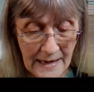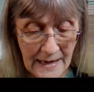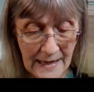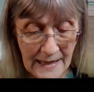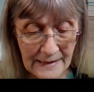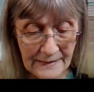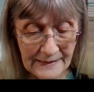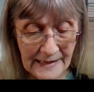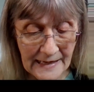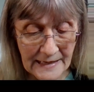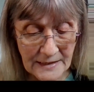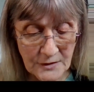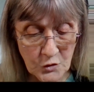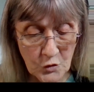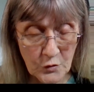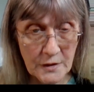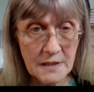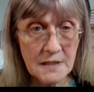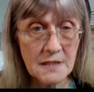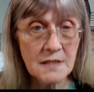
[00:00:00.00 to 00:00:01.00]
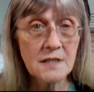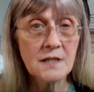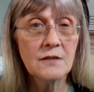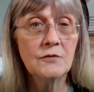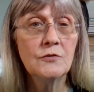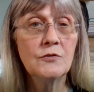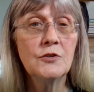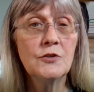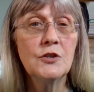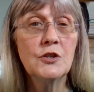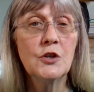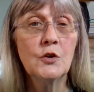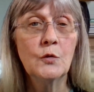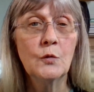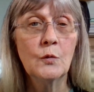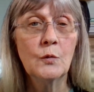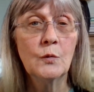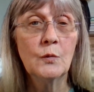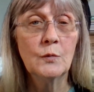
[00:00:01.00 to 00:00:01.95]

and the answer is 2.